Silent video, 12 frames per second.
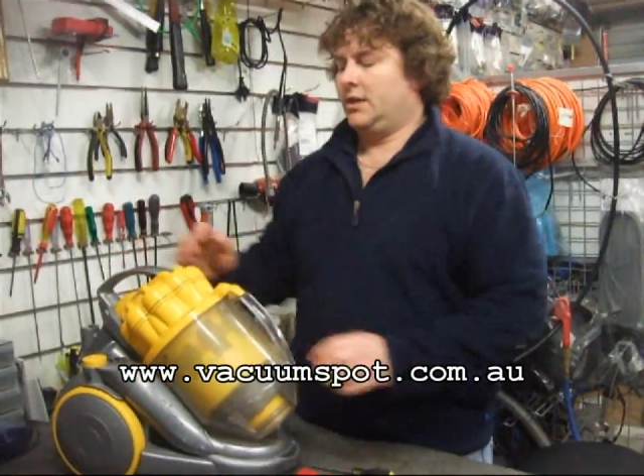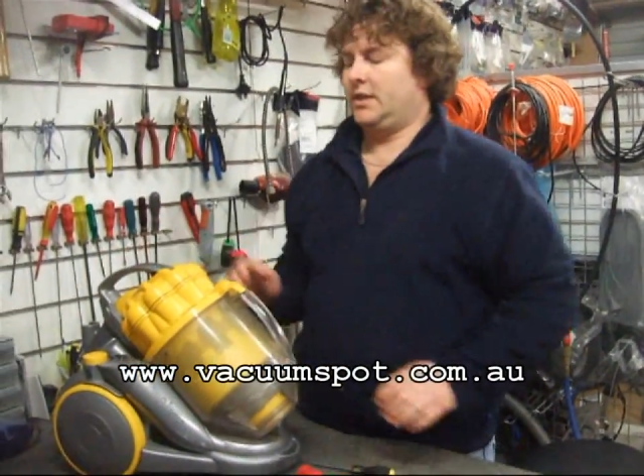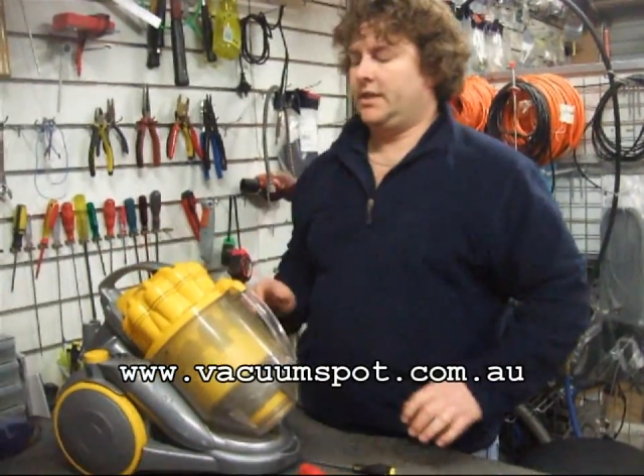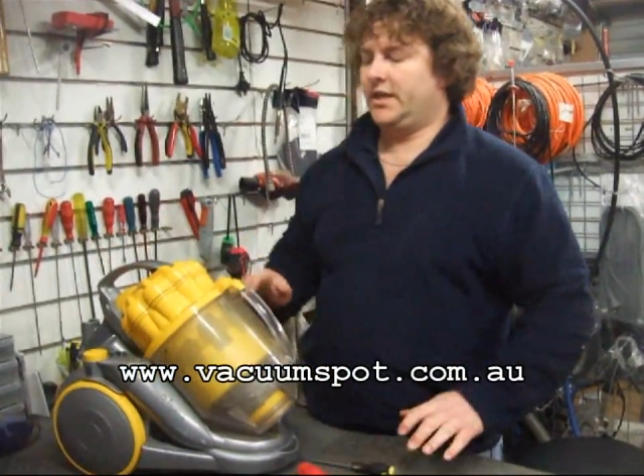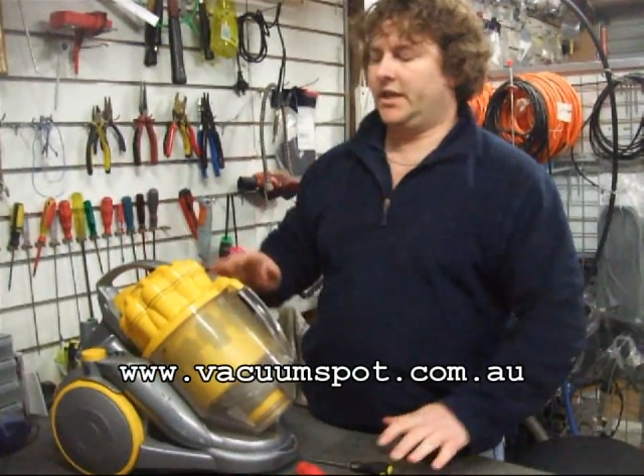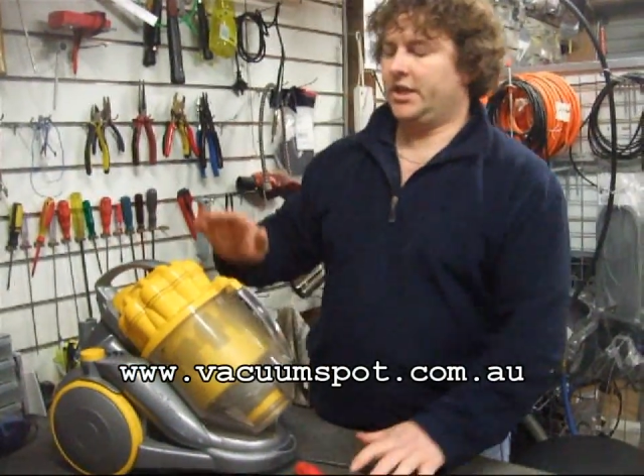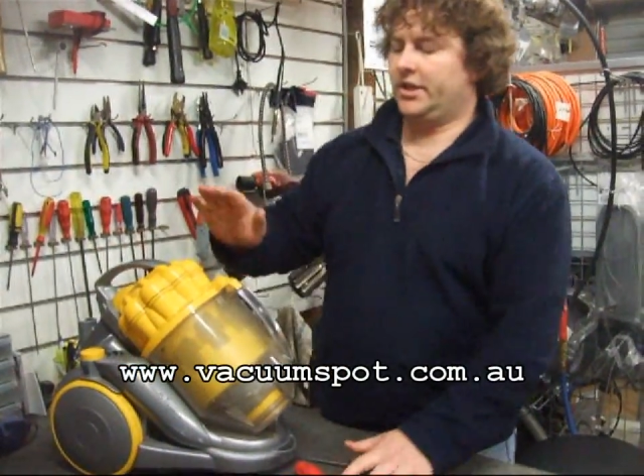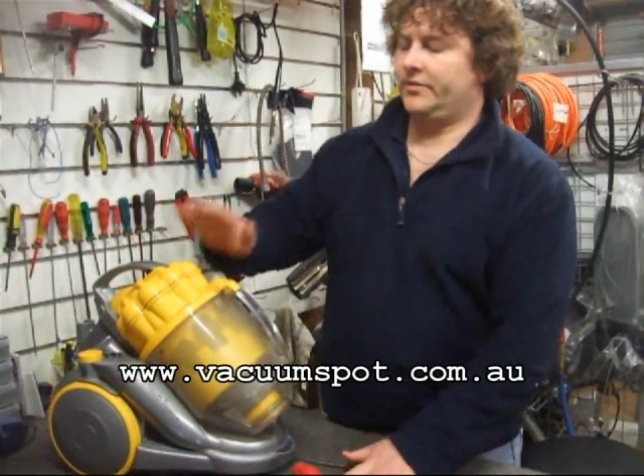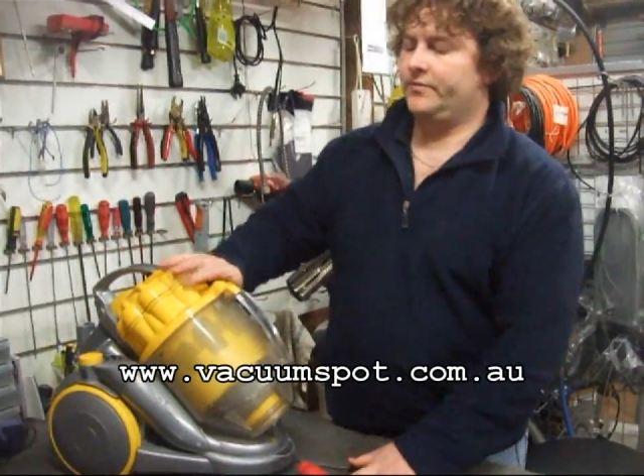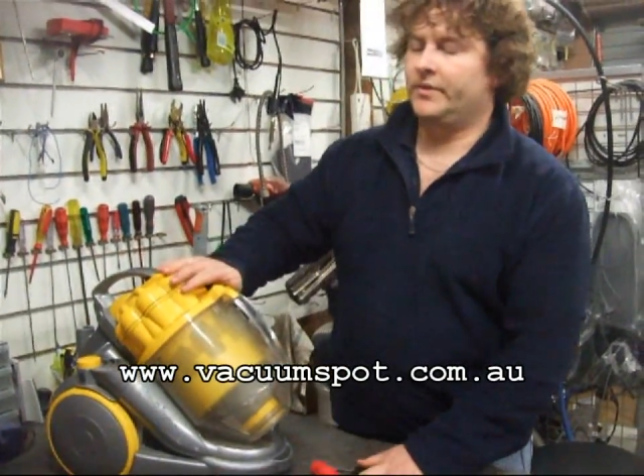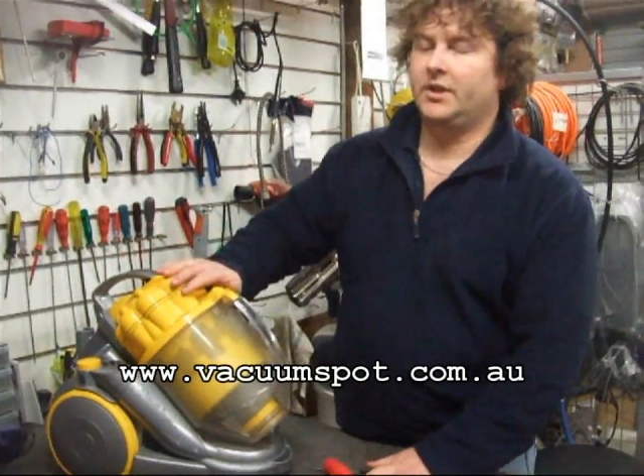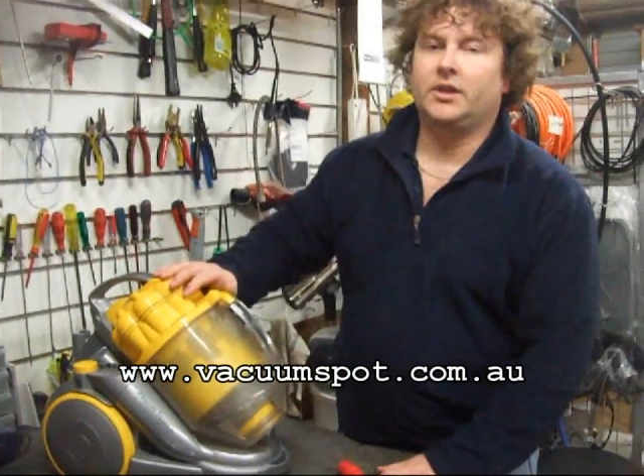And there you go.
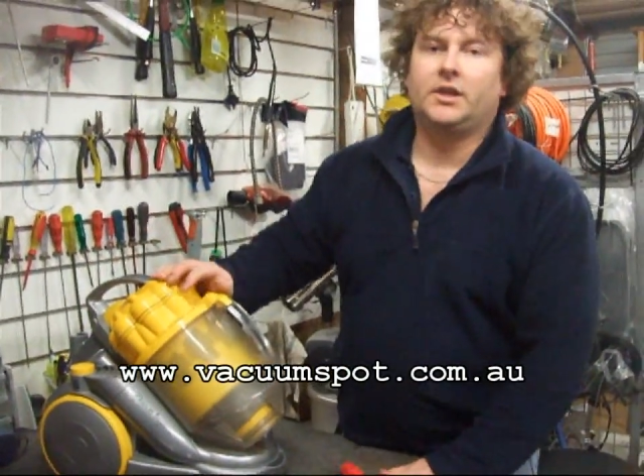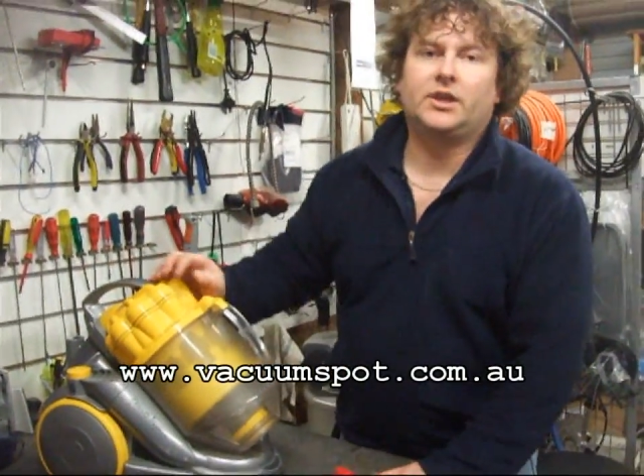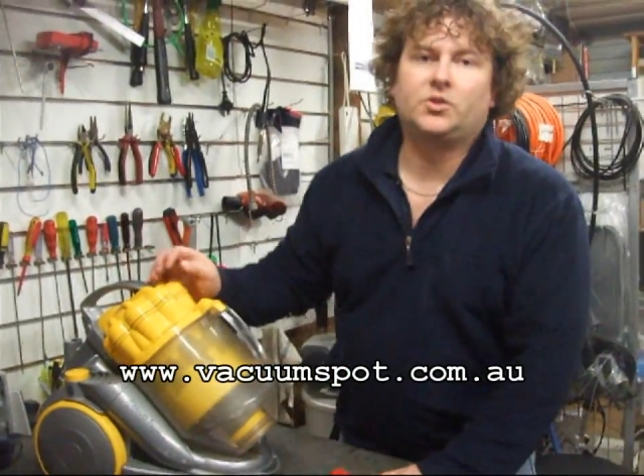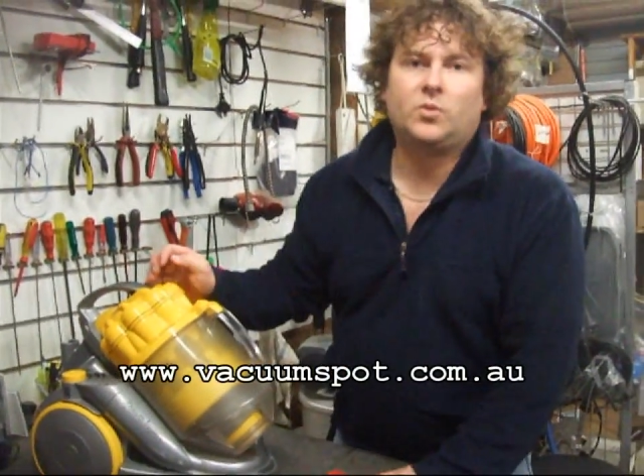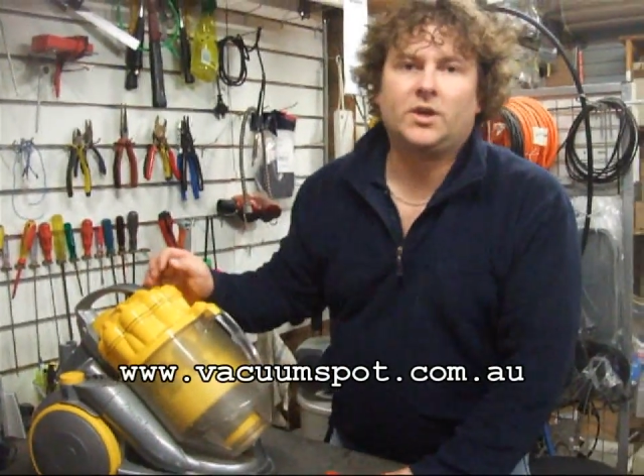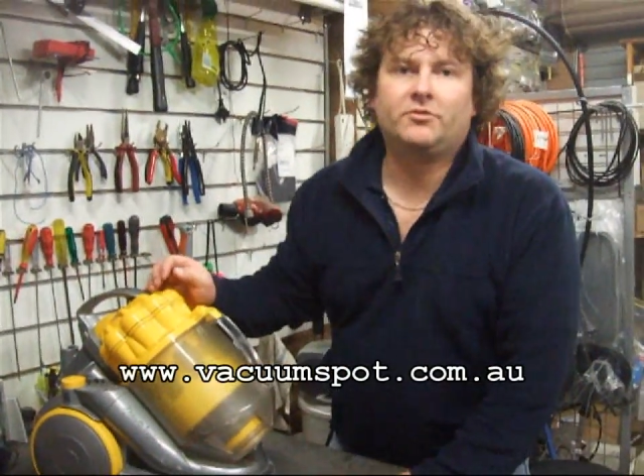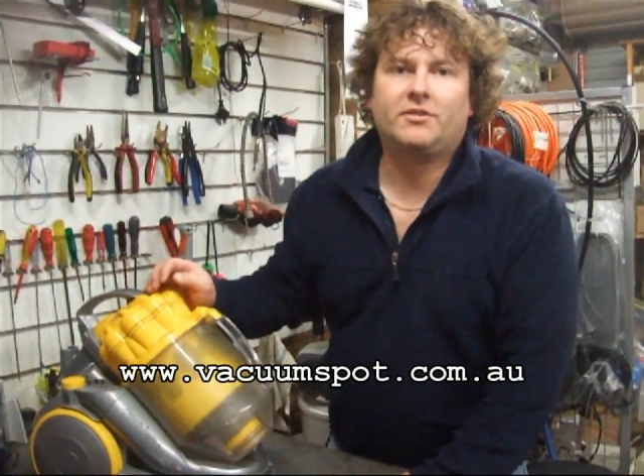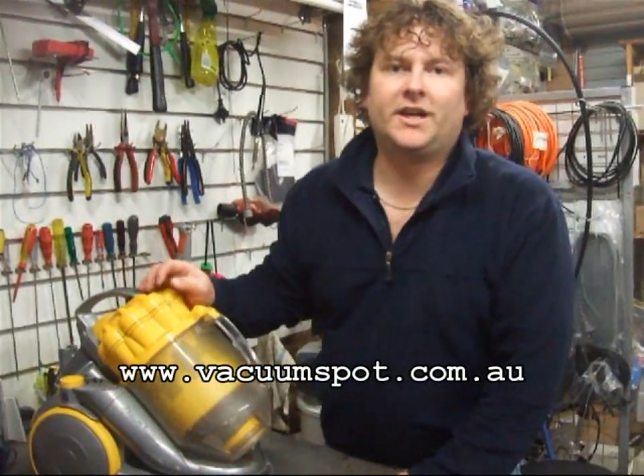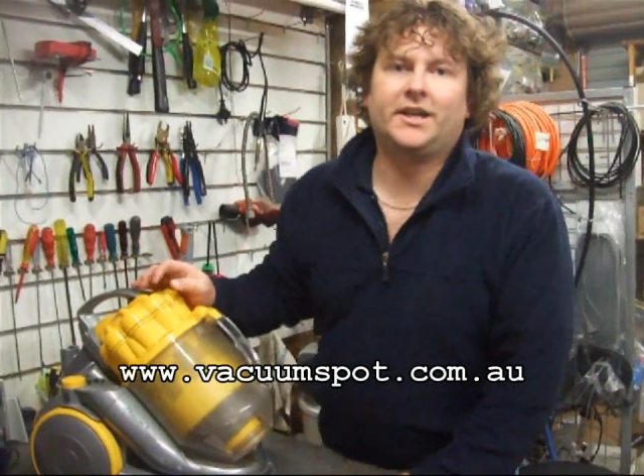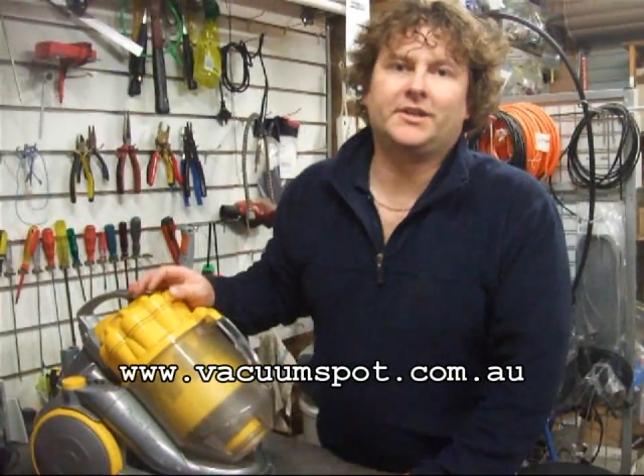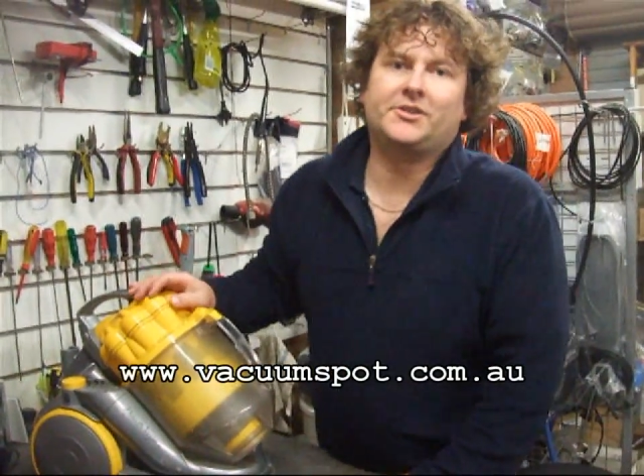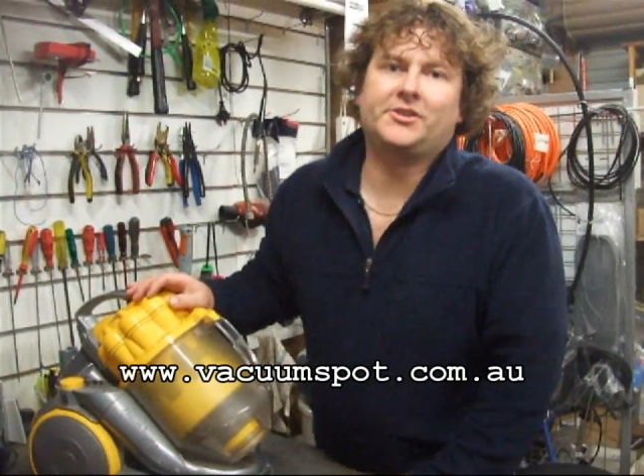That's one
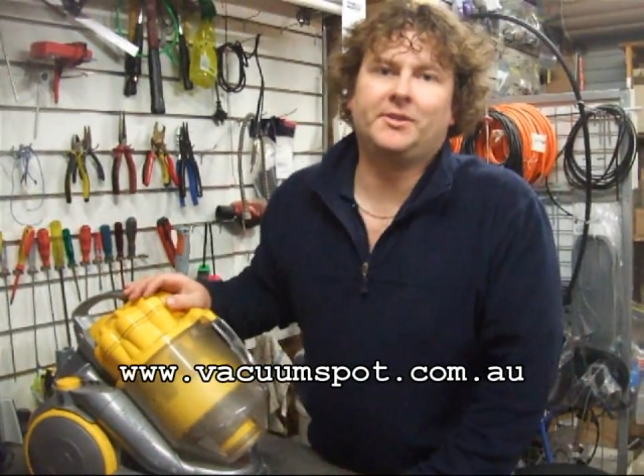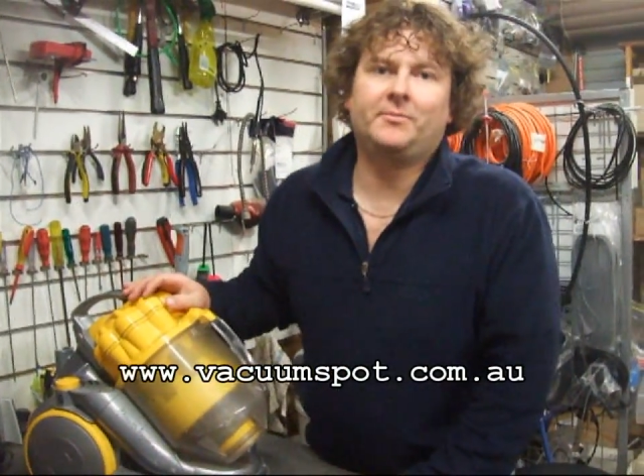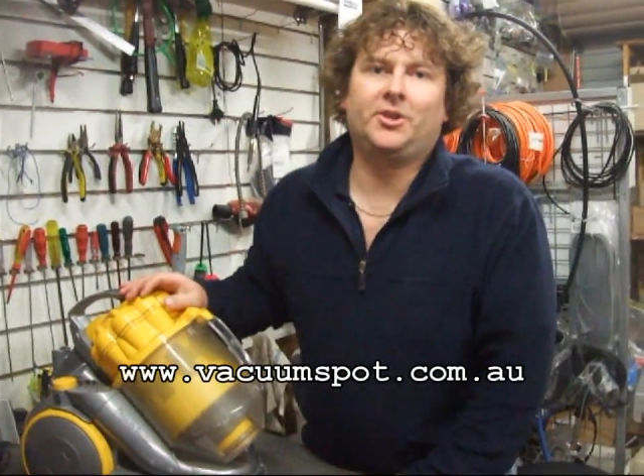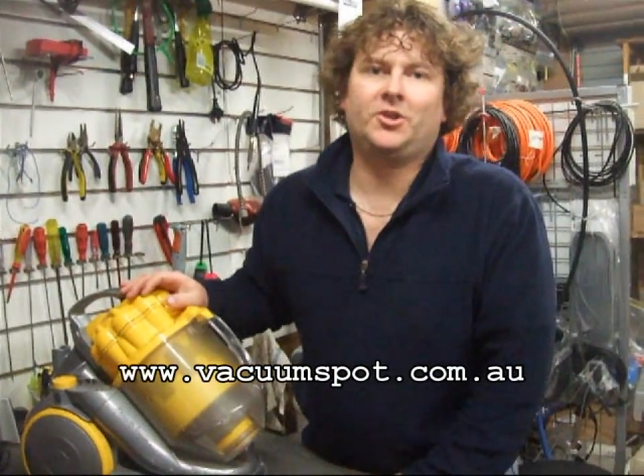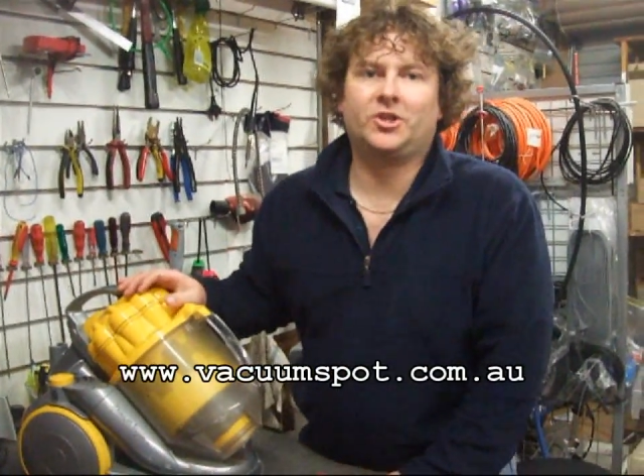radix assembly